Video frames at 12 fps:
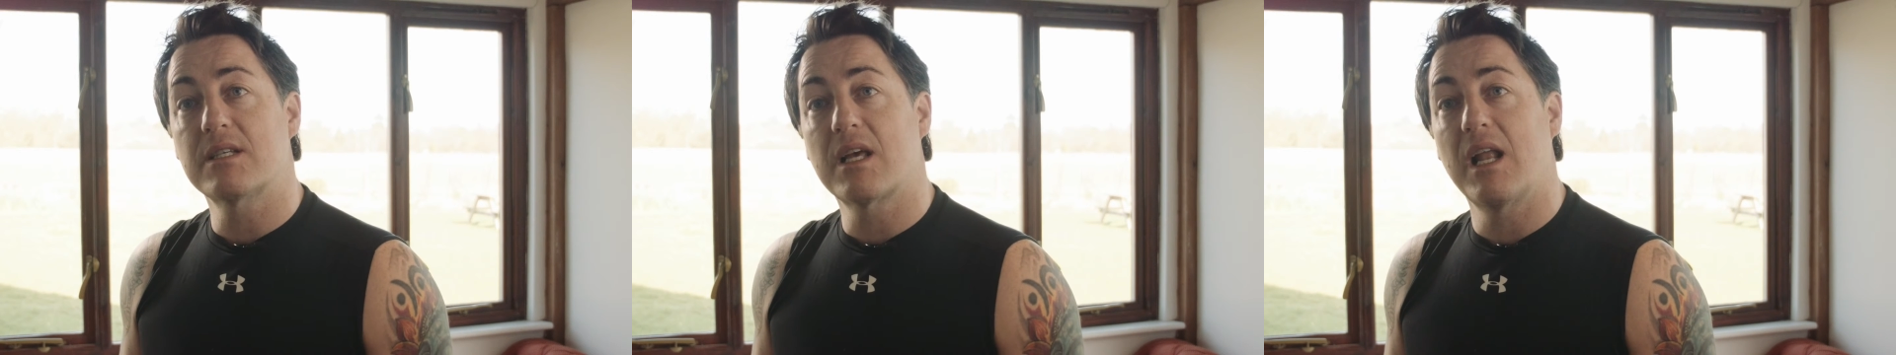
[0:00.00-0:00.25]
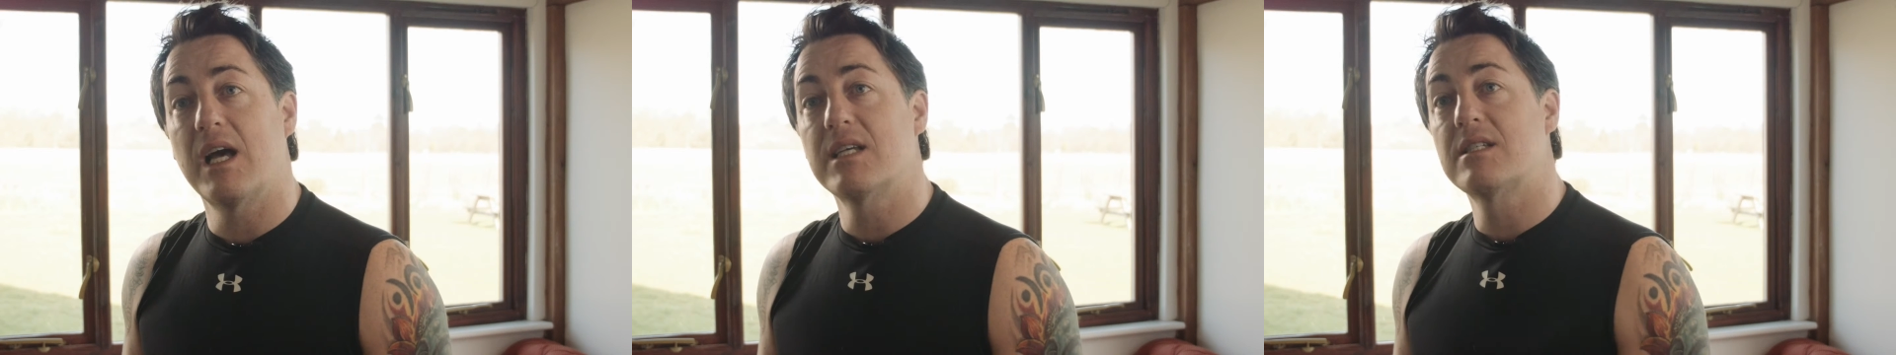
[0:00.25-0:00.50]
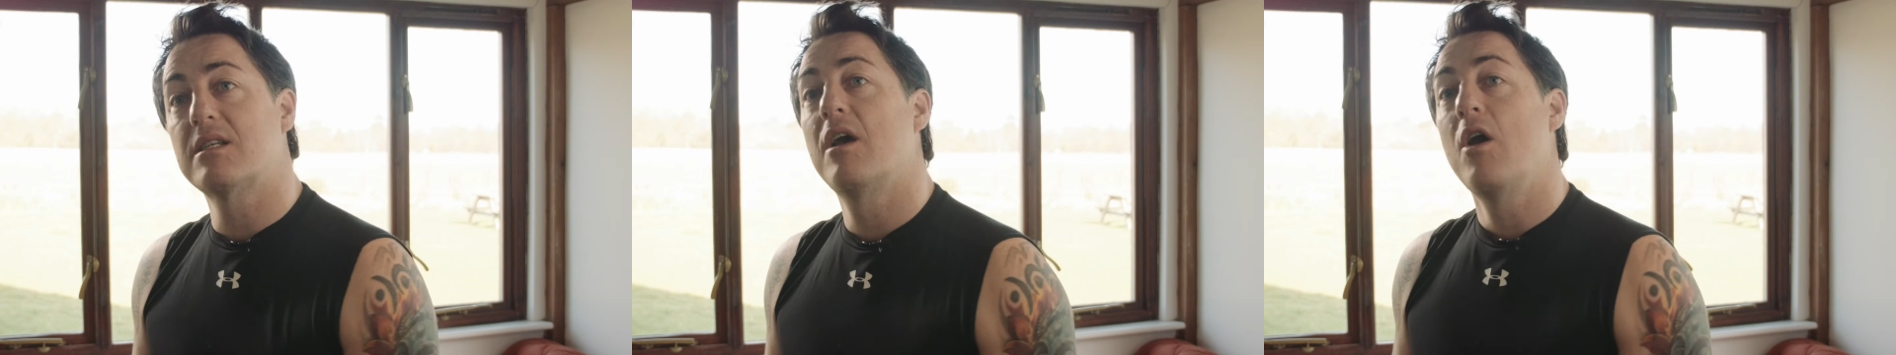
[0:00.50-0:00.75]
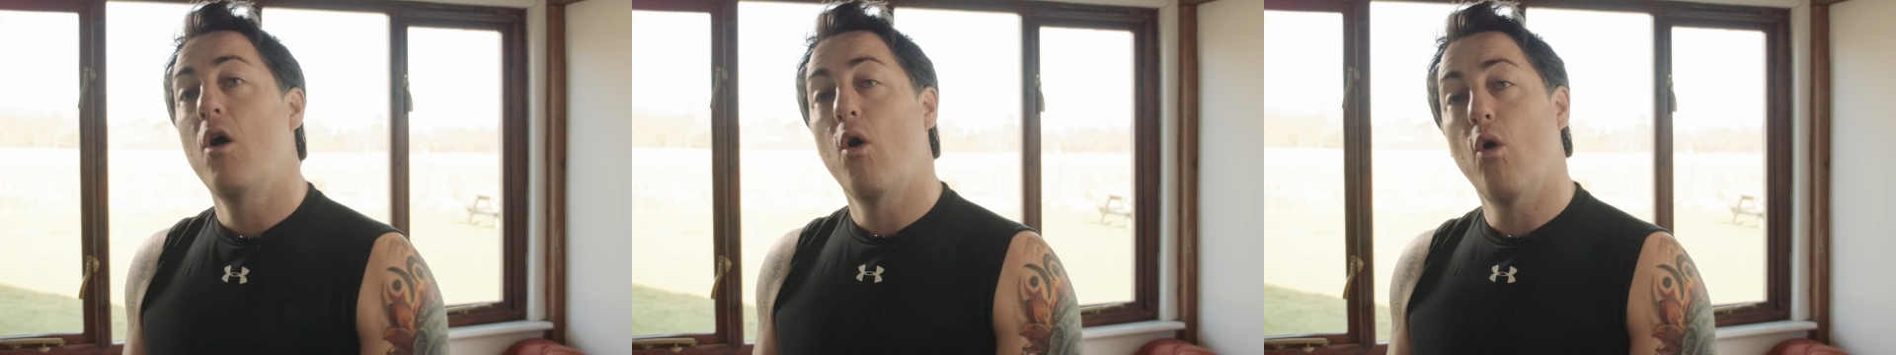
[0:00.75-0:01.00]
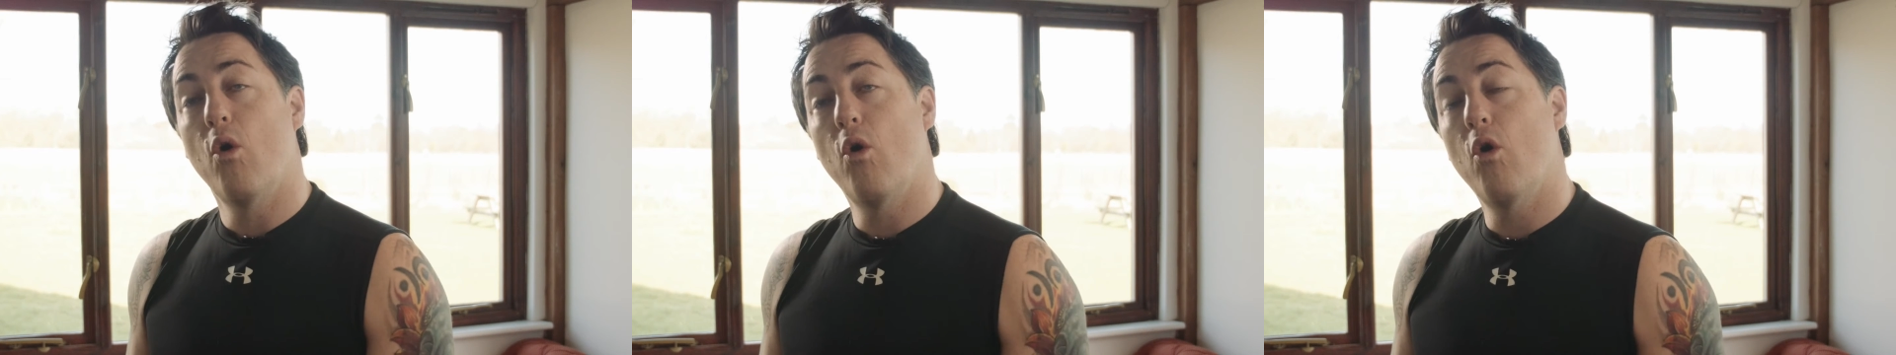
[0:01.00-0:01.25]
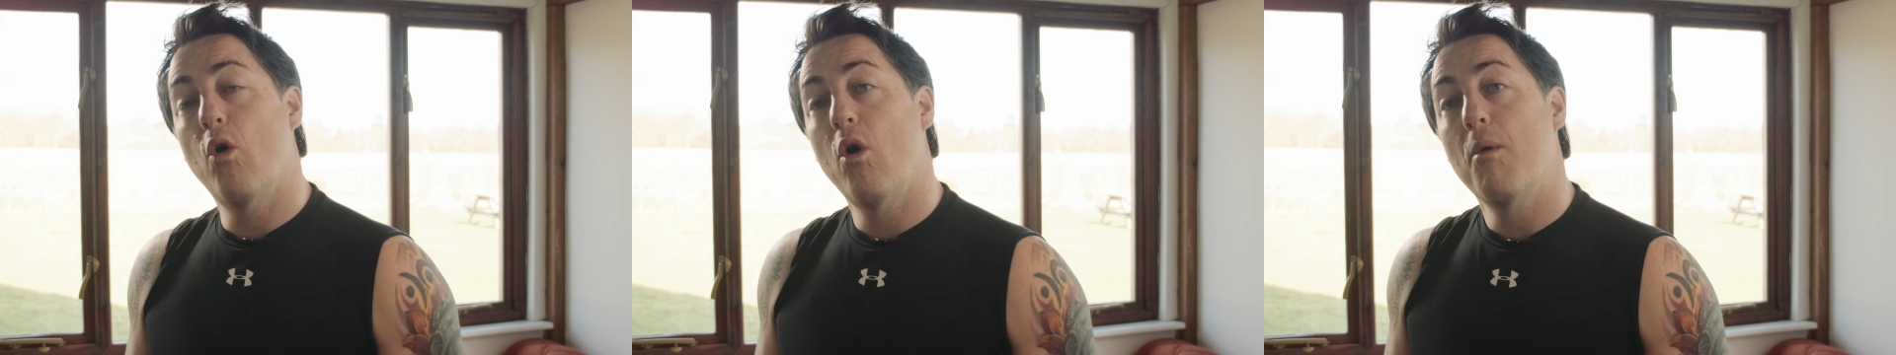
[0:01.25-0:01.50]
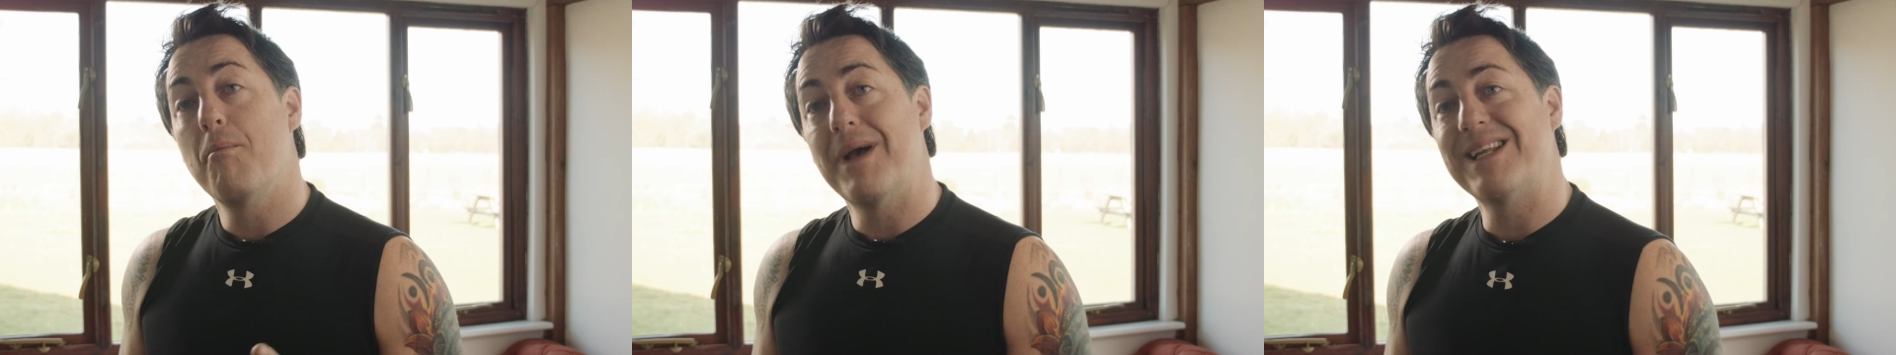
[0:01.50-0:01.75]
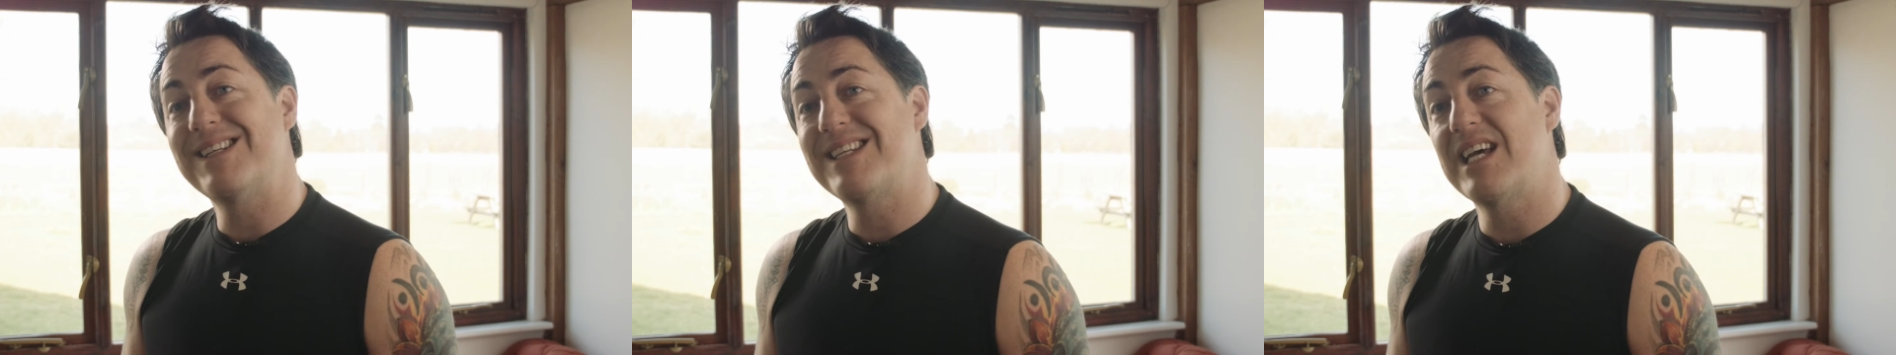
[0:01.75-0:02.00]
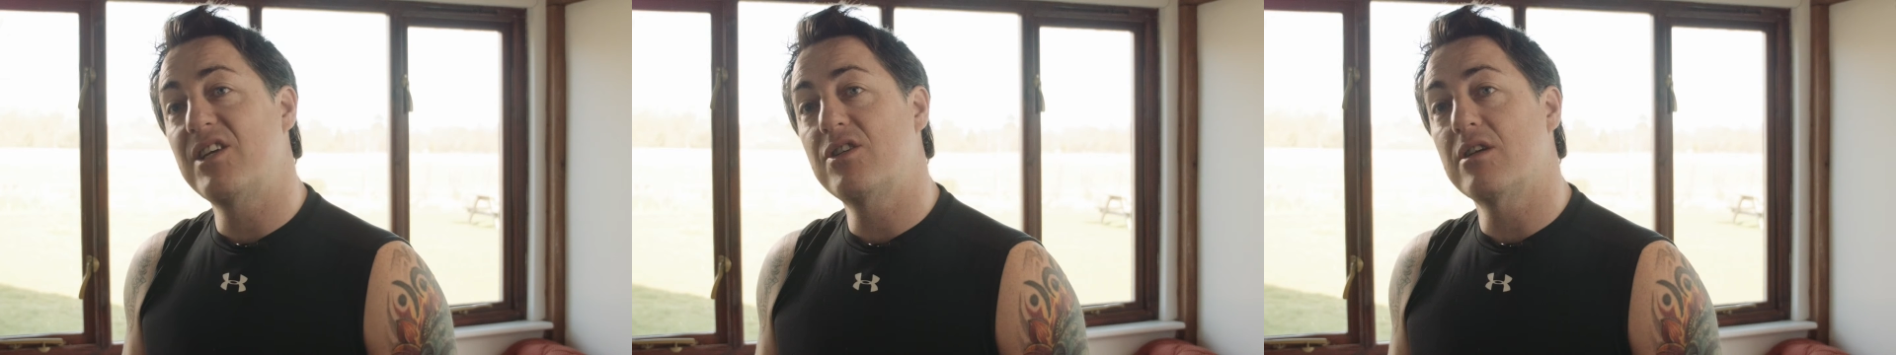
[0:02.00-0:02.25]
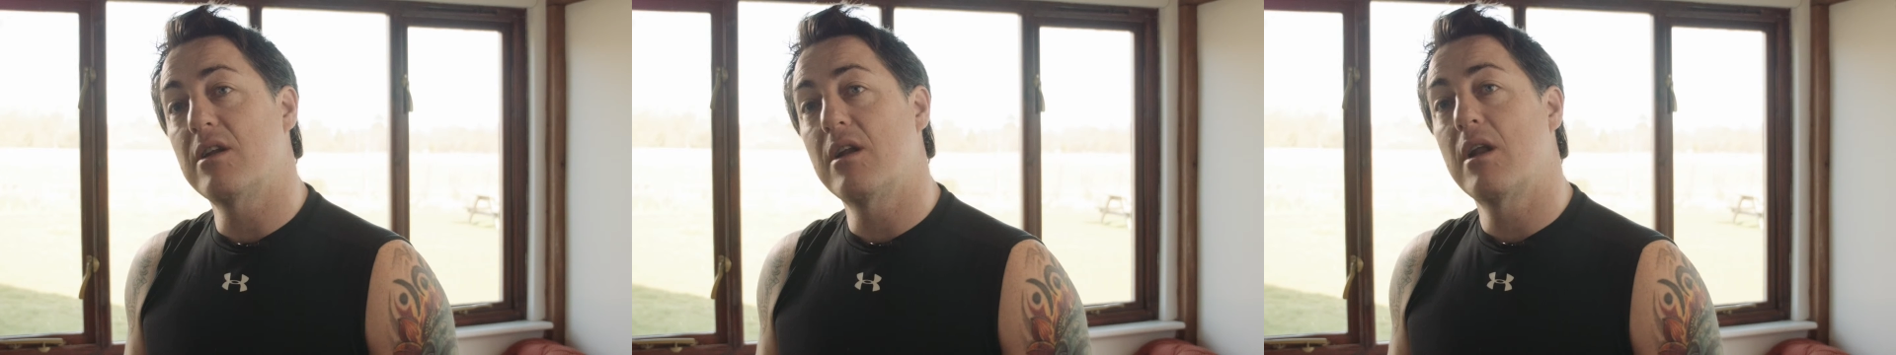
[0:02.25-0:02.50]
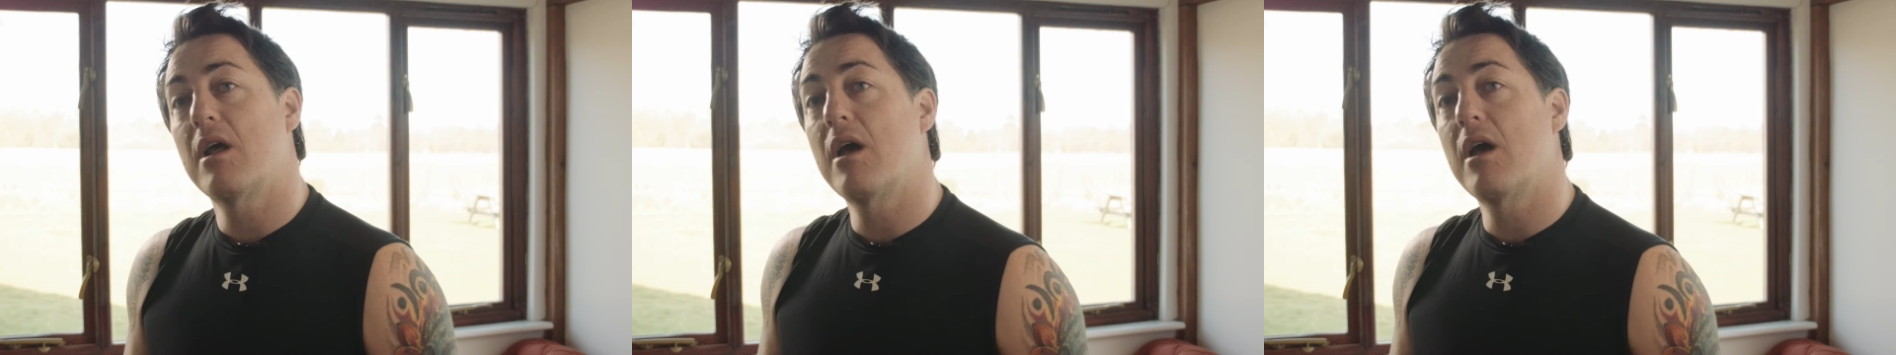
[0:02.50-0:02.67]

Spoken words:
class, or meditation,